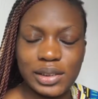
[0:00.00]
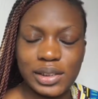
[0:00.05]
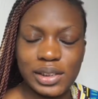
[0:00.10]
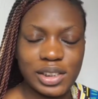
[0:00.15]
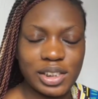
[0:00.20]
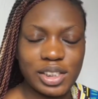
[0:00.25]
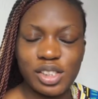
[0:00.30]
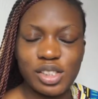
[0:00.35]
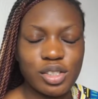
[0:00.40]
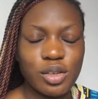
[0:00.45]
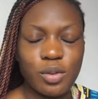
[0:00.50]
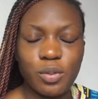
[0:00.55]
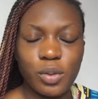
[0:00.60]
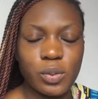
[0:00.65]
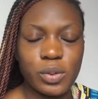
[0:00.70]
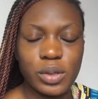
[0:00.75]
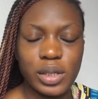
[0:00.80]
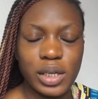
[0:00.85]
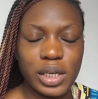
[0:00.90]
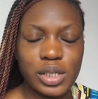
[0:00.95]
this is not what
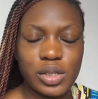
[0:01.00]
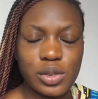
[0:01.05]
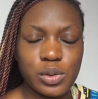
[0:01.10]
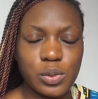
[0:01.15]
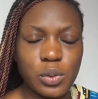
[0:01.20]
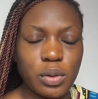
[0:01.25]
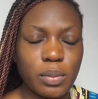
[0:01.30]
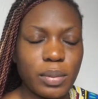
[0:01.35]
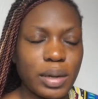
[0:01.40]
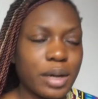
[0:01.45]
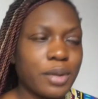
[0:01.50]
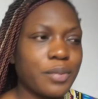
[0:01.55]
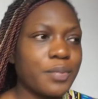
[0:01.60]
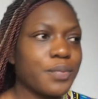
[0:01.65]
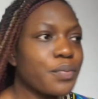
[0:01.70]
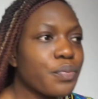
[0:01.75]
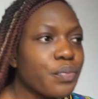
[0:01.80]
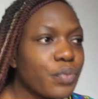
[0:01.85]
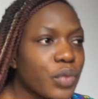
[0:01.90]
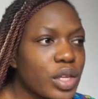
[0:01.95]
we're here to talk about.
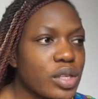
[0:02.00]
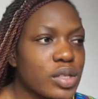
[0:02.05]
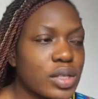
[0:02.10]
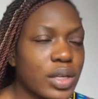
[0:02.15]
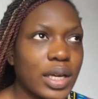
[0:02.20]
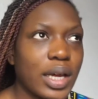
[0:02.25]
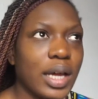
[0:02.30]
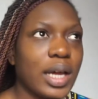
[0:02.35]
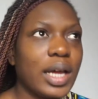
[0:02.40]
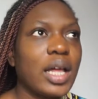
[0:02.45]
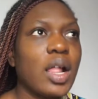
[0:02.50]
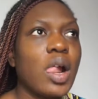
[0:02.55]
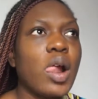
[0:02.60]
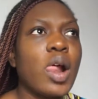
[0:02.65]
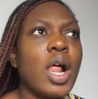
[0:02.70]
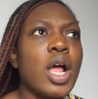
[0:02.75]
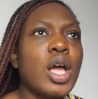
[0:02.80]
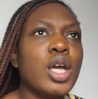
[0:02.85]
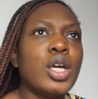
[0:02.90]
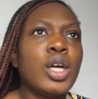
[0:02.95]
So yeah,
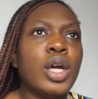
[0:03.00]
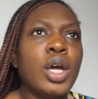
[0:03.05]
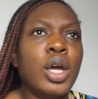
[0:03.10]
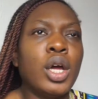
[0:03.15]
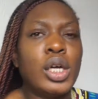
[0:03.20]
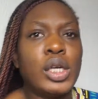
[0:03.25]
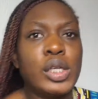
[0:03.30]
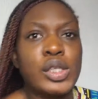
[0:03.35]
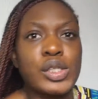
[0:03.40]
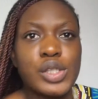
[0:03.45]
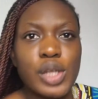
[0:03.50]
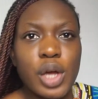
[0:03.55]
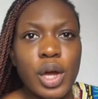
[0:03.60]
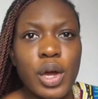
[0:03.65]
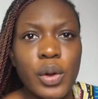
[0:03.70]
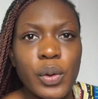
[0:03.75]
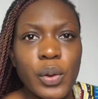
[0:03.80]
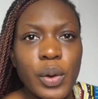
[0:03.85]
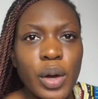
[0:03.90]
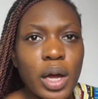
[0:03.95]
so
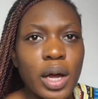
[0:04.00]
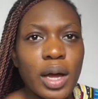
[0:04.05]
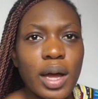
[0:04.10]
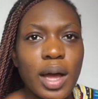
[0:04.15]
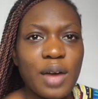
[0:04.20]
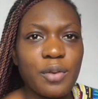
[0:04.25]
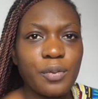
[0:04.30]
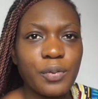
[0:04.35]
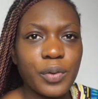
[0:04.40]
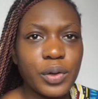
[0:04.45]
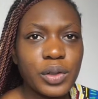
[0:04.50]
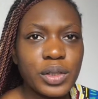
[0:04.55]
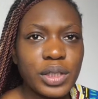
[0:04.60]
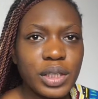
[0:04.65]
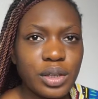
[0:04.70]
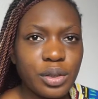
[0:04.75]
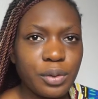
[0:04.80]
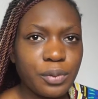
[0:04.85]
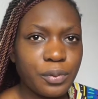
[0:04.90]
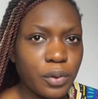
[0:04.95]
I filled
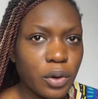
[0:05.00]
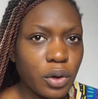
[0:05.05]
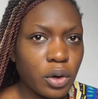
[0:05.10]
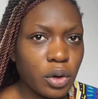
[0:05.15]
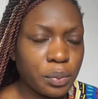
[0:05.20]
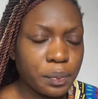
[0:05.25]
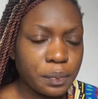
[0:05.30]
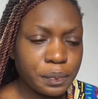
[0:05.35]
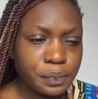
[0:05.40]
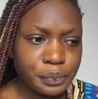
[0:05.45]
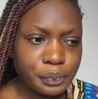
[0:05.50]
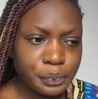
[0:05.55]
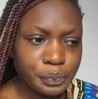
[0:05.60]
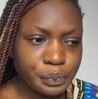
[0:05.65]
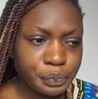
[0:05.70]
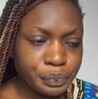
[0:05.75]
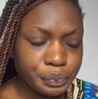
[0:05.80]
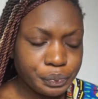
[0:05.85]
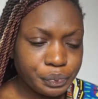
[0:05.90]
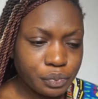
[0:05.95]
in the form,
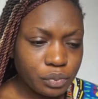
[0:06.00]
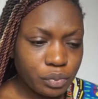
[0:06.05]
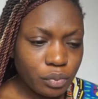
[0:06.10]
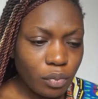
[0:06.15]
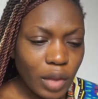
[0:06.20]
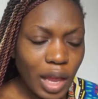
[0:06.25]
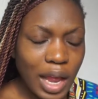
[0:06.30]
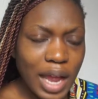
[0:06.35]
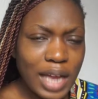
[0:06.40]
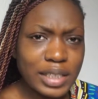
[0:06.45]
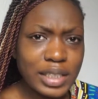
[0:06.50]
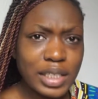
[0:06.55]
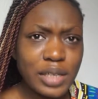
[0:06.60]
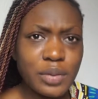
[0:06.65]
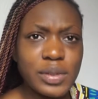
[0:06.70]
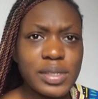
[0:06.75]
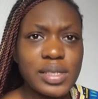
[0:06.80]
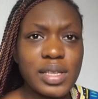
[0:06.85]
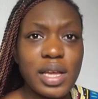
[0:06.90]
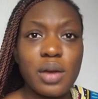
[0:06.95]
and he
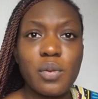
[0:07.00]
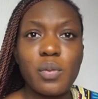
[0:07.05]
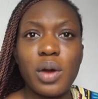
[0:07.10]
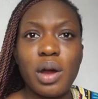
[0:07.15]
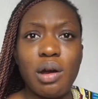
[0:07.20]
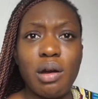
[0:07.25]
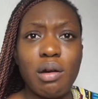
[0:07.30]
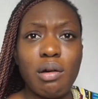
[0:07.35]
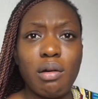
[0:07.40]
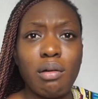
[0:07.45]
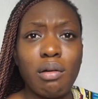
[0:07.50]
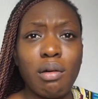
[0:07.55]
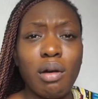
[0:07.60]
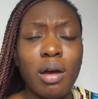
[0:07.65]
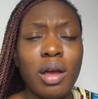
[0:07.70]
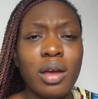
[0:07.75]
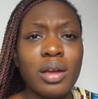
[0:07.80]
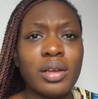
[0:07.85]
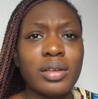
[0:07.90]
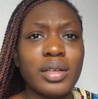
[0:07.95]
was like, well,
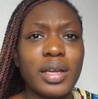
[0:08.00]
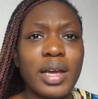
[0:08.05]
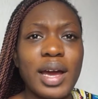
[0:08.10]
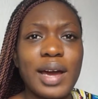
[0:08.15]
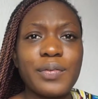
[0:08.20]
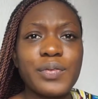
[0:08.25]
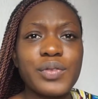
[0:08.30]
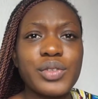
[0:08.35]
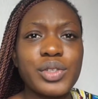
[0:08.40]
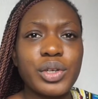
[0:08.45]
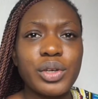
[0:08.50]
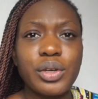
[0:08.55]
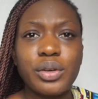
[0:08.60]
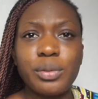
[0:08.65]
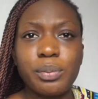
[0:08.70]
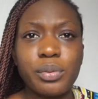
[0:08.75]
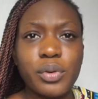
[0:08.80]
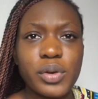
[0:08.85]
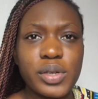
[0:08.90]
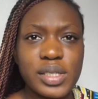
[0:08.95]
they have to
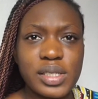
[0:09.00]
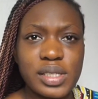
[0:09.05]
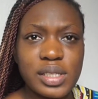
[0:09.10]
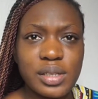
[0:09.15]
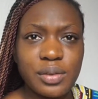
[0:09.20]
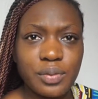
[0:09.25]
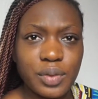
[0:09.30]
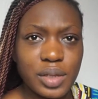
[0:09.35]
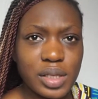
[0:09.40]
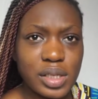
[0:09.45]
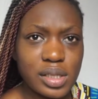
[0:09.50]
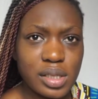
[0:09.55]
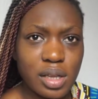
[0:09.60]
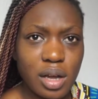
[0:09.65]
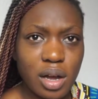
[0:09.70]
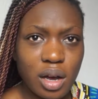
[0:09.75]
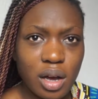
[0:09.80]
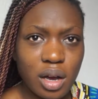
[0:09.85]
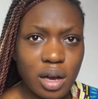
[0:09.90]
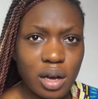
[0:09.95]
process the
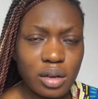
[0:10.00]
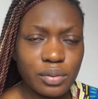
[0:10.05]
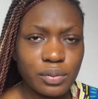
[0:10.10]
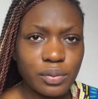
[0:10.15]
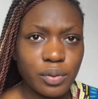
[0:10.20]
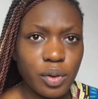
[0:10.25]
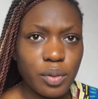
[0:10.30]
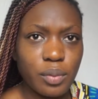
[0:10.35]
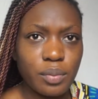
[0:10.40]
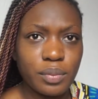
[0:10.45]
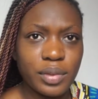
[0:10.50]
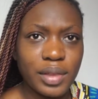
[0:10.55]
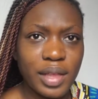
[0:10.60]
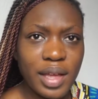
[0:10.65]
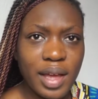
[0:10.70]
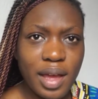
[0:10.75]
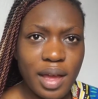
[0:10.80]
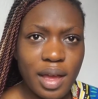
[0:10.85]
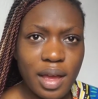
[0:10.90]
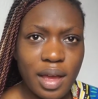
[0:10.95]
visa from
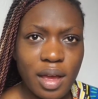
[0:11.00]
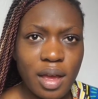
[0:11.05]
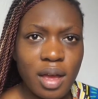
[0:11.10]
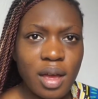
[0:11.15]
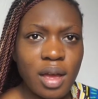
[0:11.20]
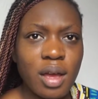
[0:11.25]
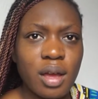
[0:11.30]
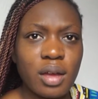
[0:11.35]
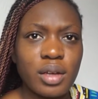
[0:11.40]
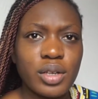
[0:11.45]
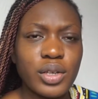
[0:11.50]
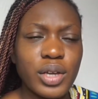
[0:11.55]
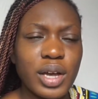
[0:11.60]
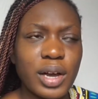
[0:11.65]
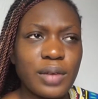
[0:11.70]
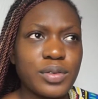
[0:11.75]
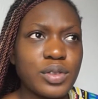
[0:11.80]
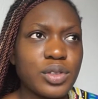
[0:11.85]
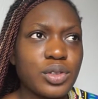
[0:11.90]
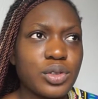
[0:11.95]
there. You
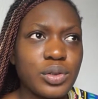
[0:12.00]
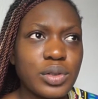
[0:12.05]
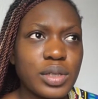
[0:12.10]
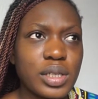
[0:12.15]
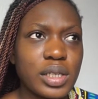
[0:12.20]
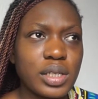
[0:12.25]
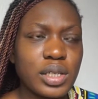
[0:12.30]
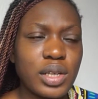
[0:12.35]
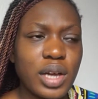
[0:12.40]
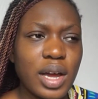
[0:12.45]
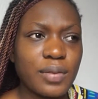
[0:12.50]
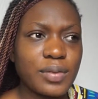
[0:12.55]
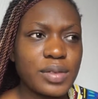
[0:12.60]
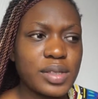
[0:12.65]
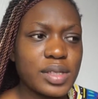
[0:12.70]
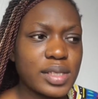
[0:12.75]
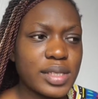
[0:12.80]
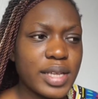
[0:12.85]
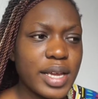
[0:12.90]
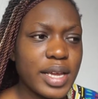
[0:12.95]
have to you have to
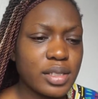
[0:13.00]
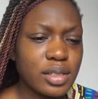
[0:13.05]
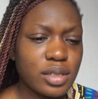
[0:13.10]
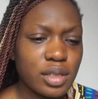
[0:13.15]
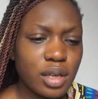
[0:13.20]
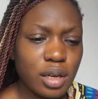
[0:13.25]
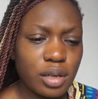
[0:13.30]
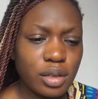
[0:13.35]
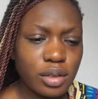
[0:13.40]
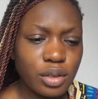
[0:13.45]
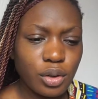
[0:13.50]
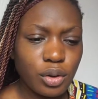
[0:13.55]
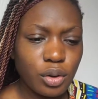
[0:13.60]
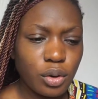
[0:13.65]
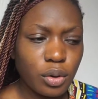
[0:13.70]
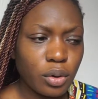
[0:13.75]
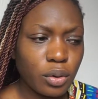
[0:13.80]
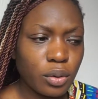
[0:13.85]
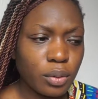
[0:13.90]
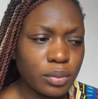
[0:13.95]
send
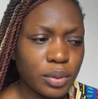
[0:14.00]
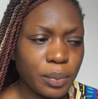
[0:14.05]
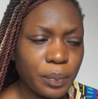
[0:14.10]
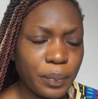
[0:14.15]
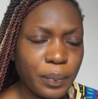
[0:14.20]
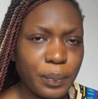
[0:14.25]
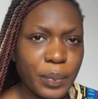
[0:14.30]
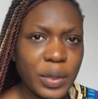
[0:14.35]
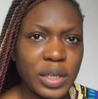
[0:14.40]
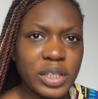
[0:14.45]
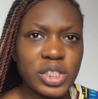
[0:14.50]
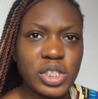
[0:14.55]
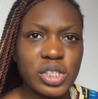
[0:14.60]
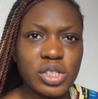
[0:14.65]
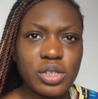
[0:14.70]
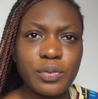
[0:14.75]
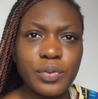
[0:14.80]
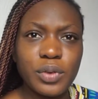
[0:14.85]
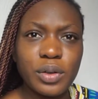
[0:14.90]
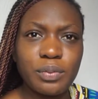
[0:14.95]
the pictures
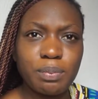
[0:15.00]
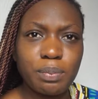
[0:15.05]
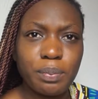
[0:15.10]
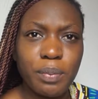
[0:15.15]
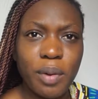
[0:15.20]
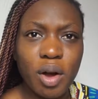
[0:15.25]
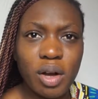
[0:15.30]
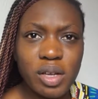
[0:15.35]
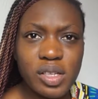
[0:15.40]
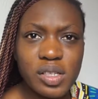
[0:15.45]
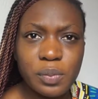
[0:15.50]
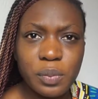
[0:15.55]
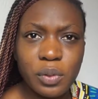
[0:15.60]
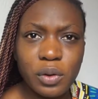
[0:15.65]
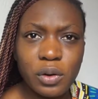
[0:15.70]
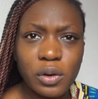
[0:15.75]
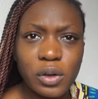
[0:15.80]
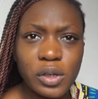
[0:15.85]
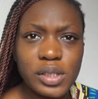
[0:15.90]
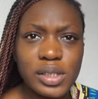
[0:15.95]
of your
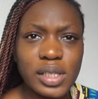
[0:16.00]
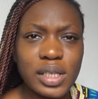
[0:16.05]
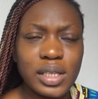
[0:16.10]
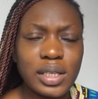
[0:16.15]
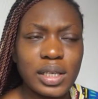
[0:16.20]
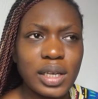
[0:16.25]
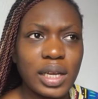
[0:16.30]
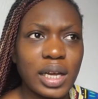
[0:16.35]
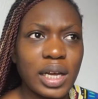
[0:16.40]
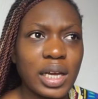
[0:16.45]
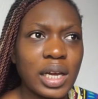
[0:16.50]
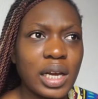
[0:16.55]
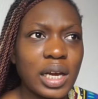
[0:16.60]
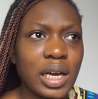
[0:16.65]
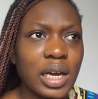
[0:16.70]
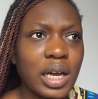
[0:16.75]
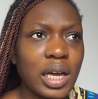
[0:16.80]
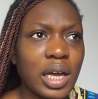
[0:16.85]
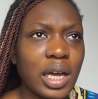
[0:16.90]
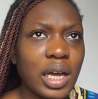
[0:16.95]
passports and like
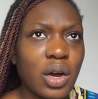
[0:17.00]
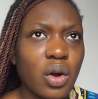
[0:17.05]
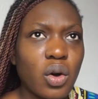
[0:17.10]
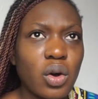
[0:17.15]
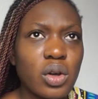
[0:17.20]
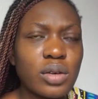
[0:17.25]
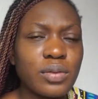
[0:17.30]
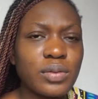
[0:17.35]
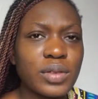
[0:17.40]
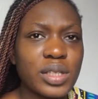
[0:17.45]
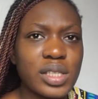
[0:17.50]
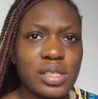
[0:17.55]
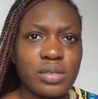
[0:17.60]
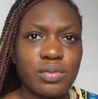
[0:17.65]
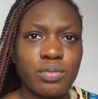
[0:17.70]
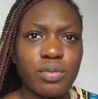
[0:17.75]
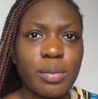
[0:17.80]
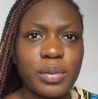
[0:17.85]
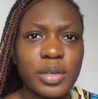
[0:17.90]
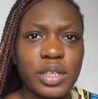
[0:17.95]
all of this
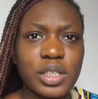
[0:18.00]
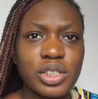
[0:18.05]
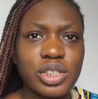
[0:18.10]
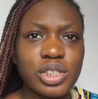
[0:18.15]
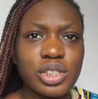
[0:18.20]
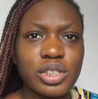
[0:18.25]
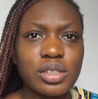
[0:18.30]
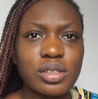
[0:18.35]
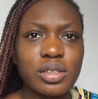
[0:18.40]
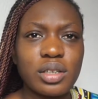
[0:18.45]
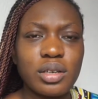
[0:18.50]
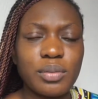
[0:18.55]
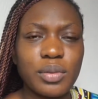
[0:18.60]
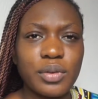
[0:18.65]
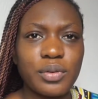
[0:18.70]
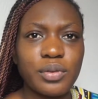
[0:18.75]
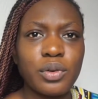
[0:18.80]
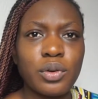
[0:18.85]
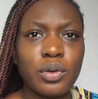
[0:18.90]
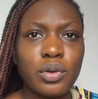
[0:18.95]
rubbish
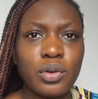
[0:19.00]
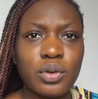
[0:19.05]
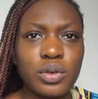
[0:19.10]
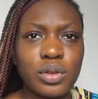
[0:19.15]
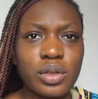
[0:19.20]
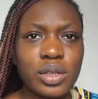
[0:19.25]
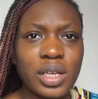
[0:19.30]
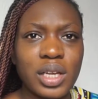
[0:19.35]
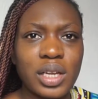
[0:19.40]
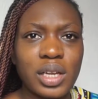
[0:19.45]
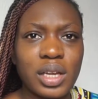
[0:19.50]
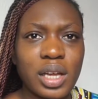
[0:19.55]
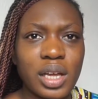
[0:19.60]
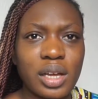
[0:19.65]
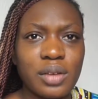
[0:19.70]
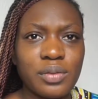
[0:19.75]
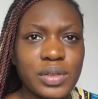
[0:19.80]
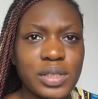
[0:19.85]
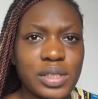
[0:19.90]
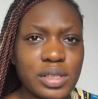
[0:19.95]
before you can get
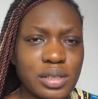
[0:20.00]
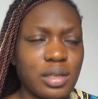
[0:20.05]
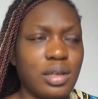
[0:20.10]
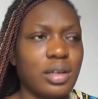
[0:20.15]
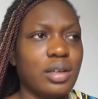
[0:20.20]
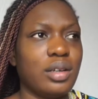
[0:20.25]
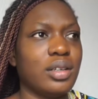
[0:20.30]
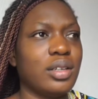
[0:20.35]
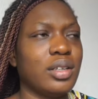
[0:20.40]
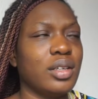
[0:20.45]
a visa.